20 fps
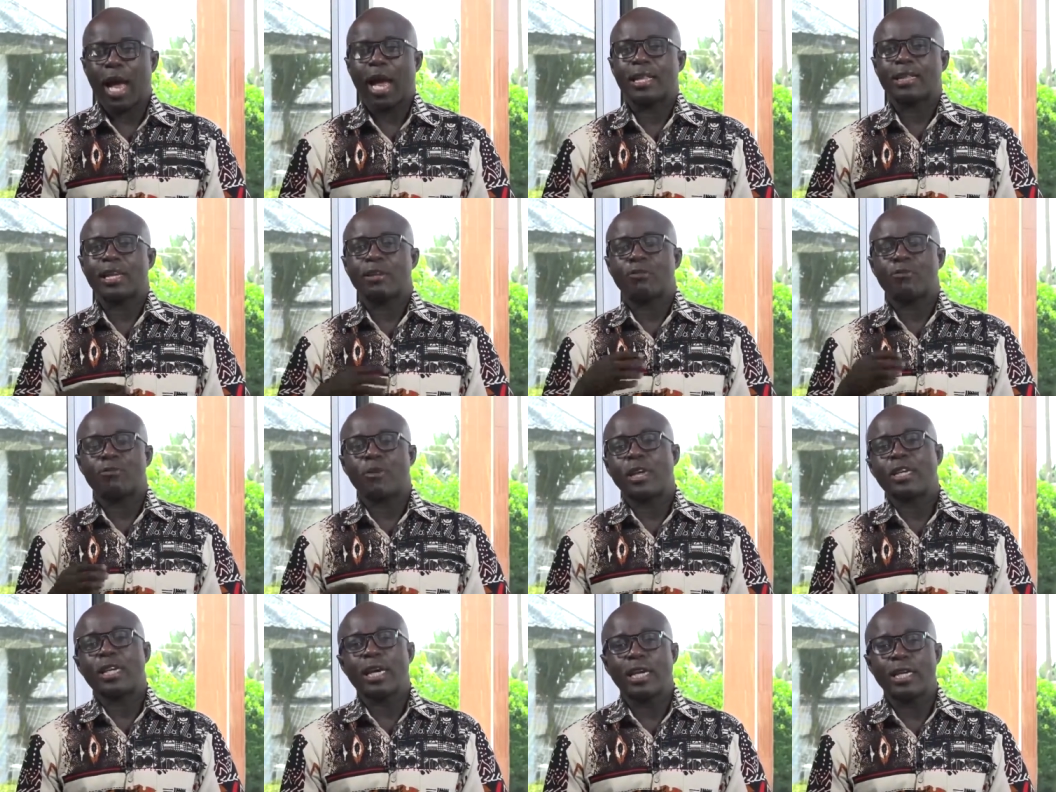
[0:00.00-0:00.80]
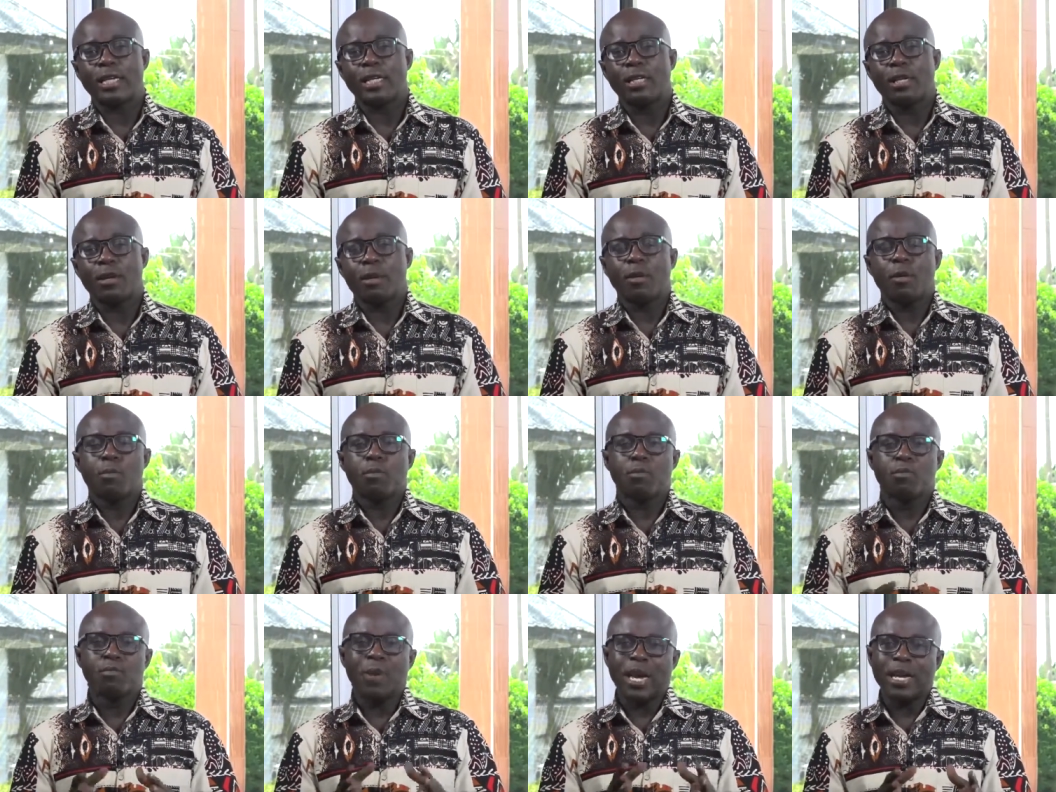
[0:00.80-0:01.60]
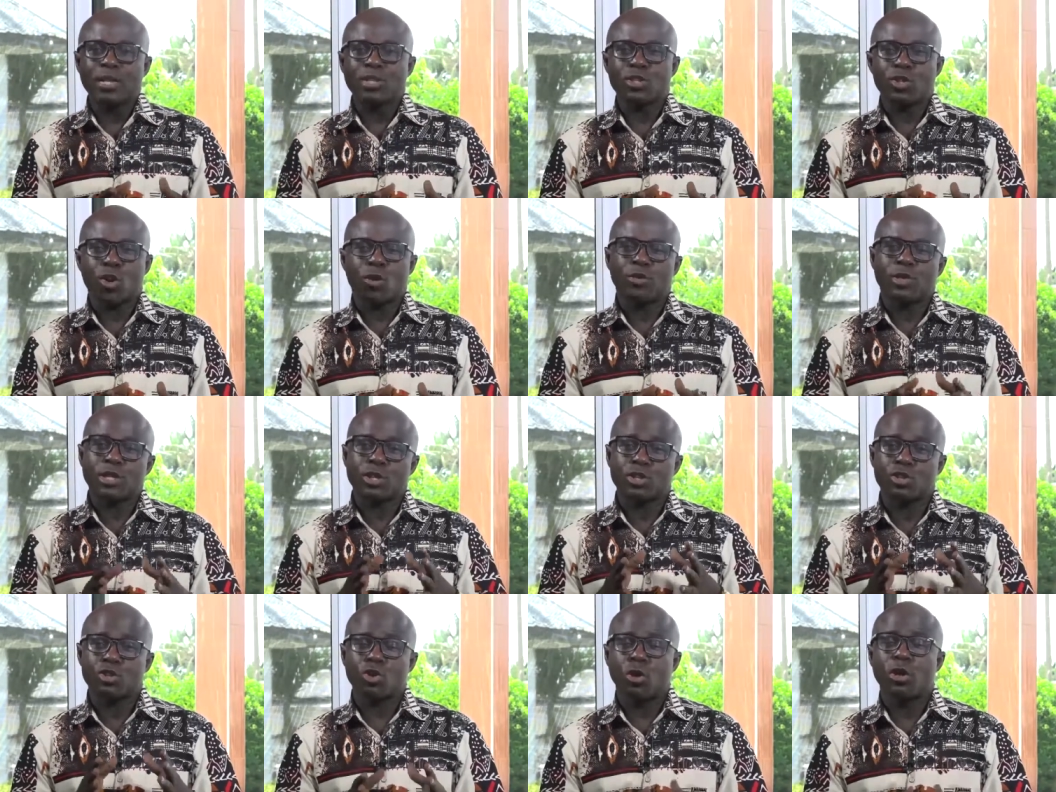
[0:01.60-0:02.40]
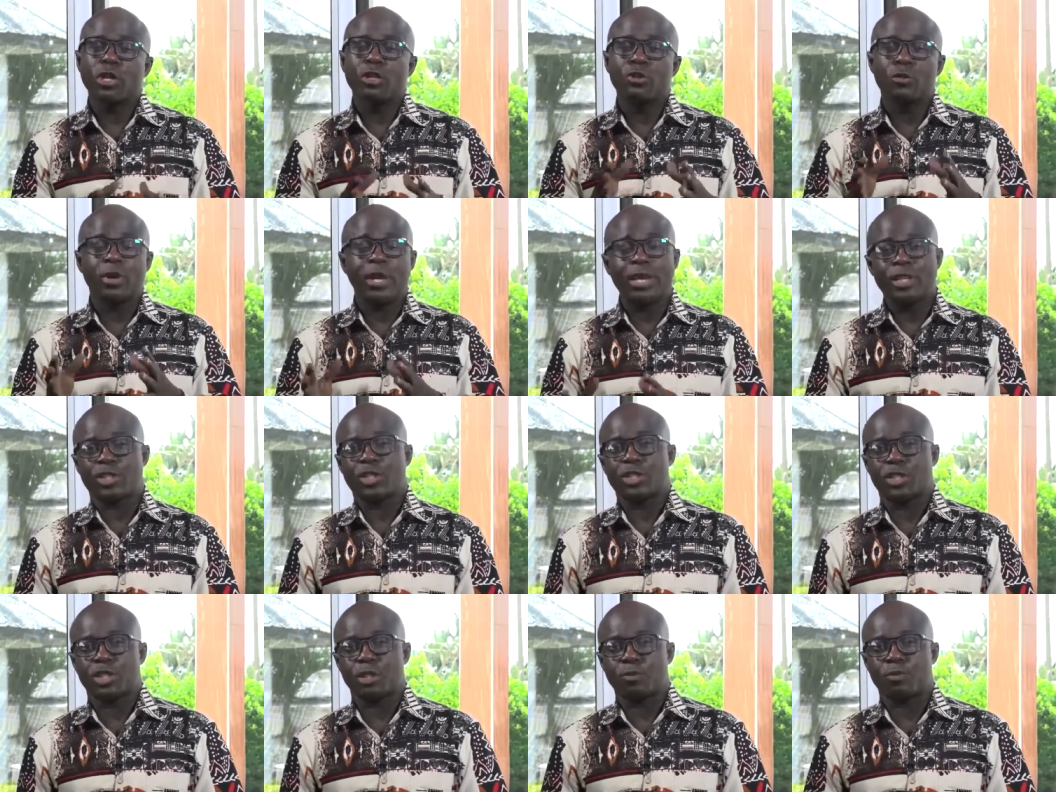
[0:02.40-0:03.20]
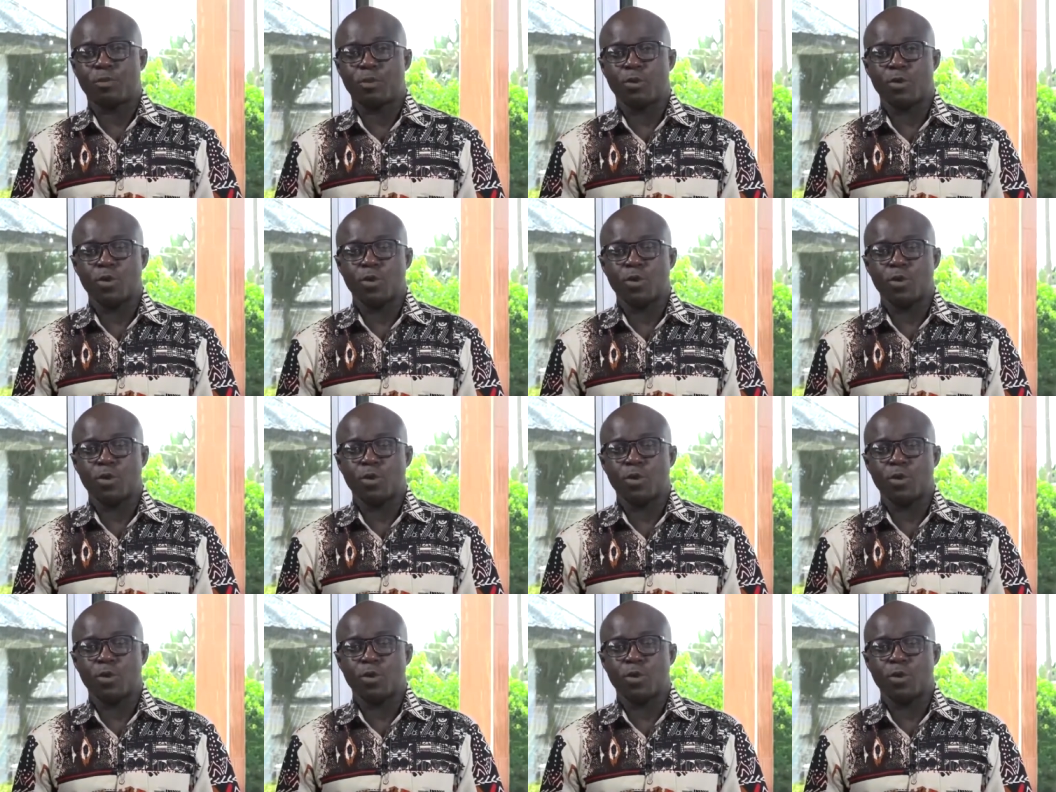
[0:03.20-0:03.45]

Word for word: and then finally, based on this solid relationship,